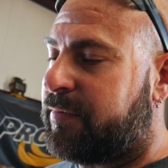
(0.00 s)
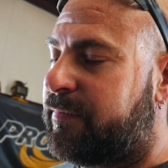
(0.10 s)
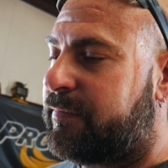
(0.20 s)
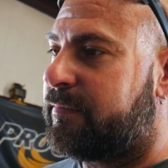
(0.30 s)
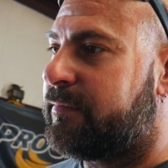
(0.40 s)

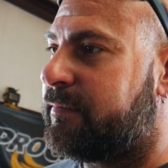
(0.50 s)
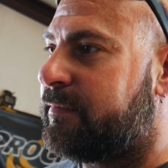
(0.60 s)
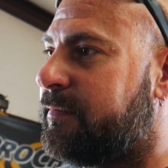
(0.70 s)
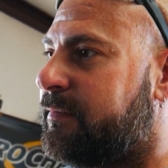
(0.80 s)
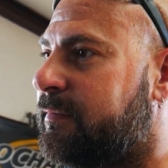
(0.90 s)

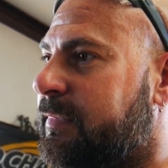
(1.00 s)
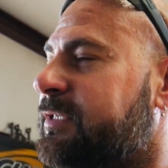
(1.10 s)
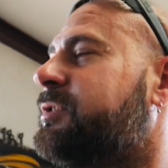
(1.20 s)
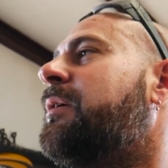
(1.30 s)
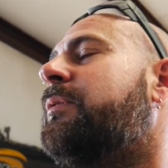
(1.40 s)
And
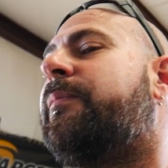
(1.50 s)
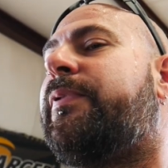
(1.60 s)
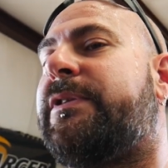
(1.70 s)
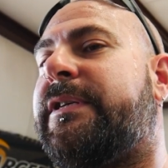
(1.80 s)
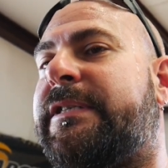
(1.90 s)
so I want to
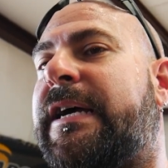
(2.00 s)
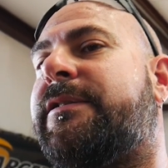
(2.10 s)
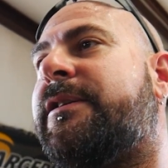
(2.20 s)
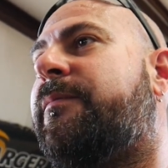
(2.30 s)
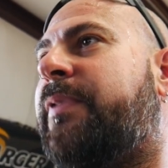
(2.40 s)
put this out
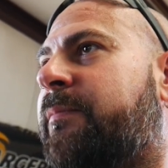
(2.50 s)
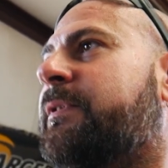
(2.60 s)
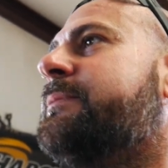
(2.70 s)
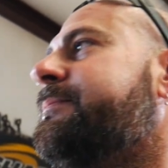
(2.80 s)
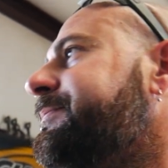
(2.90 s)
to the public.